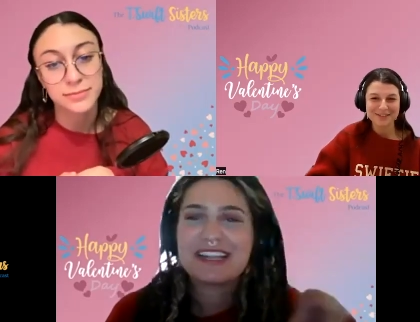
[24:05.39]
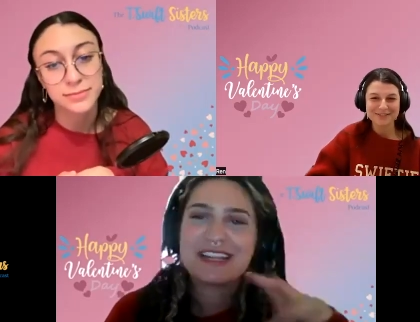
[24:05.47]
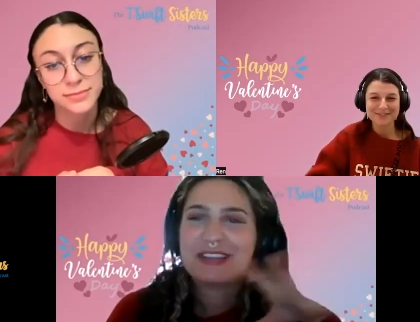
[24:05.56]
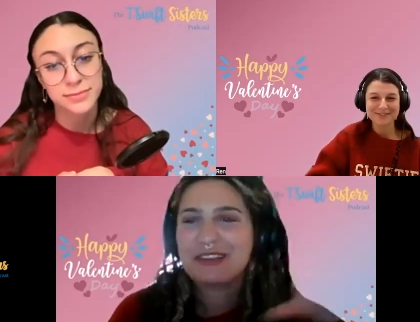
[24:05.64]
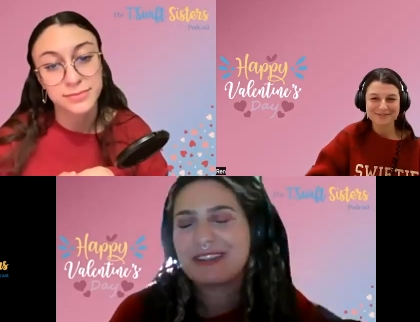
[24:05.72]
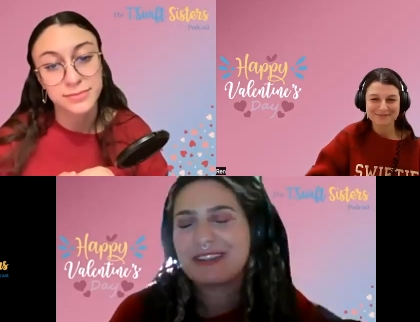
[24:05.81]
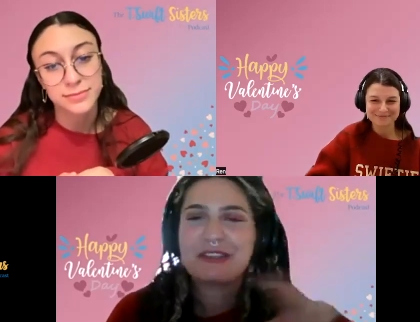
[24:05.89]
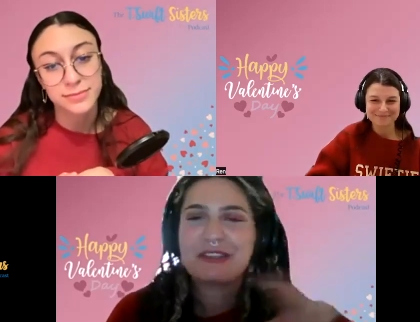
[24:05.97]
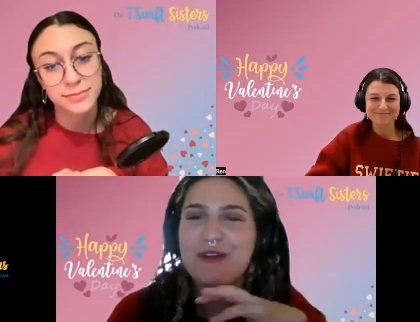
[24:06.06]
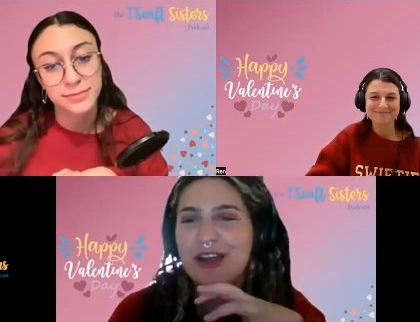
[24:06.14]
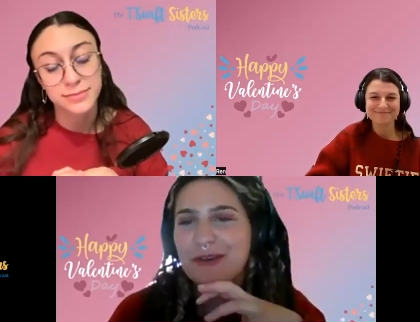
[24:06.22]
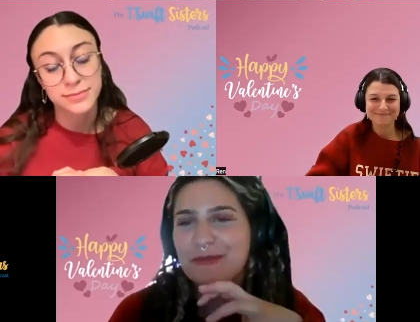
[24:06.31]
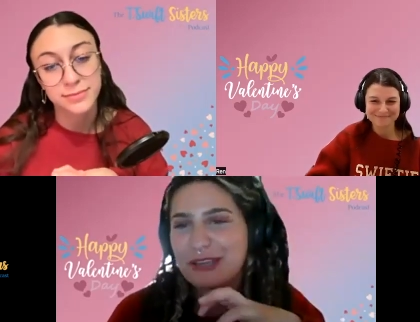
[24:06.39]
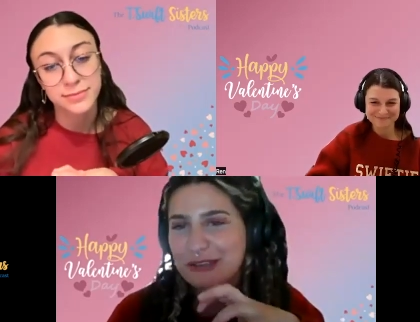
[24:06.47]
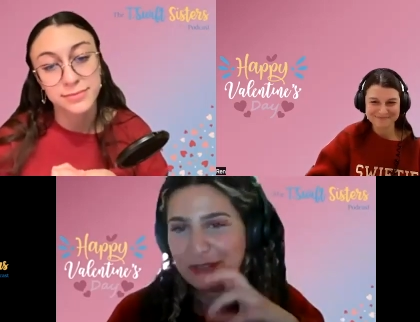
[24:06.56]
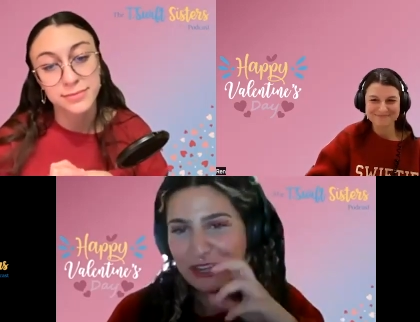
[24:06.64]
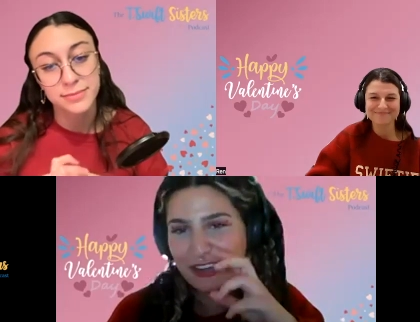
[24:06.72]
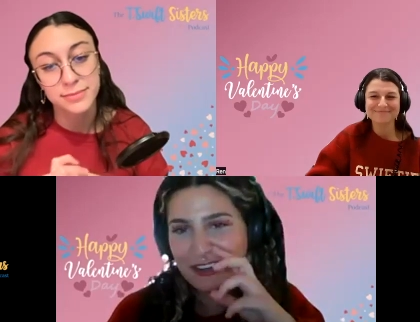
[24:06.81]
Speaker 1: I just think you like you
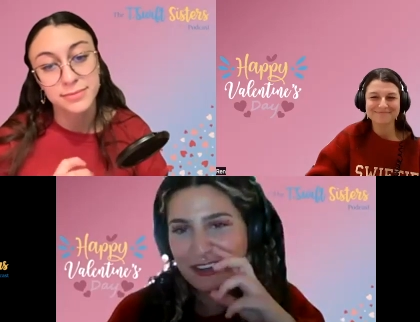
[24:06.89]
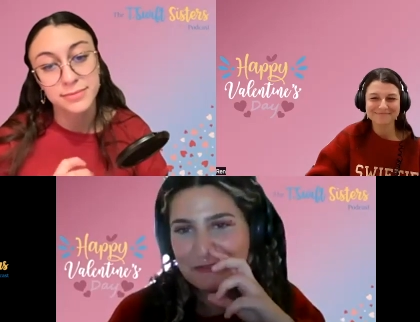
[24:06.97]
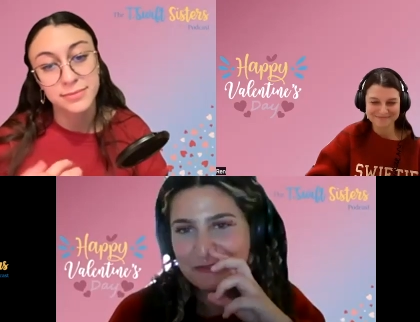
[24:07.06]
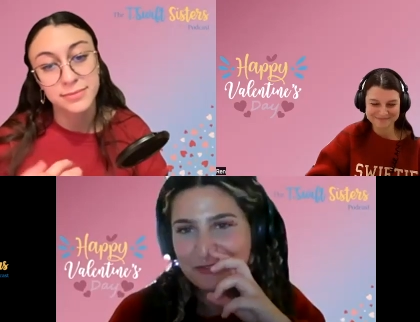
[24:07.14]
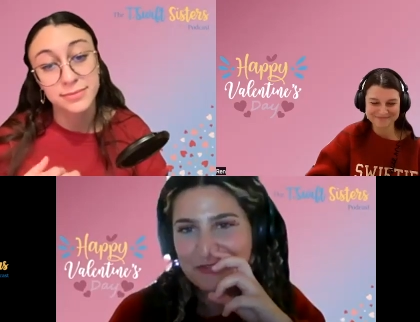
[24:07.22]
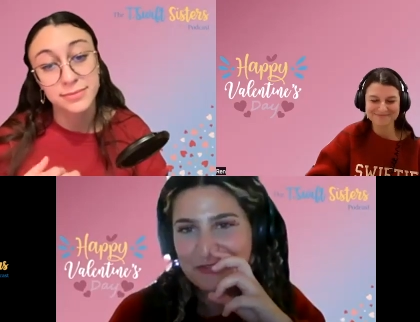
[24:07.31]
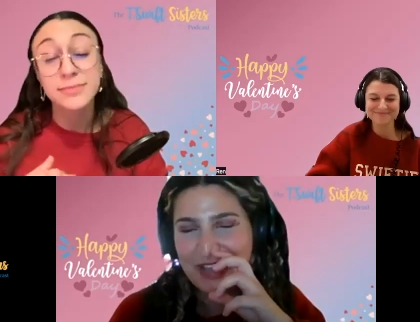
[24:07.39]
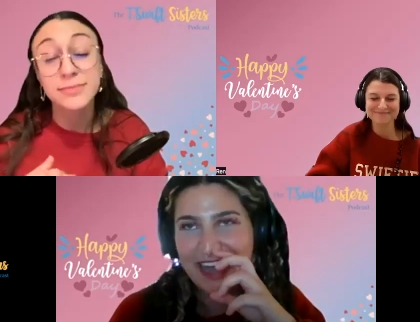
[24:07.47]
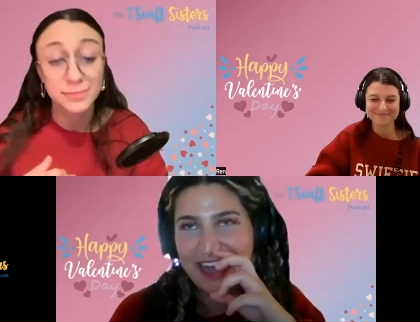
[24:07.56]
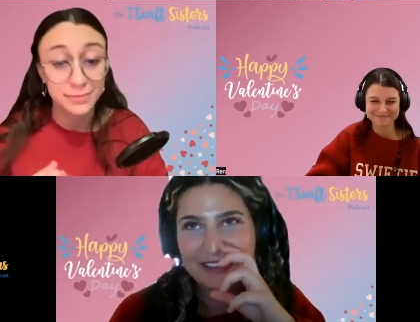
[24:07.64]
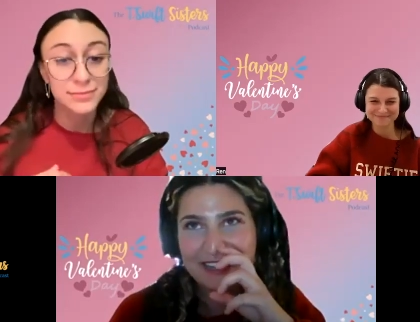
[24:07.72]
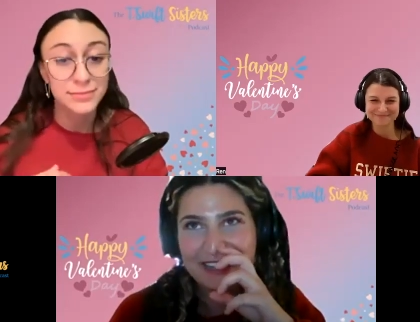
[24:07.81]
are what you love. Mm-hmm.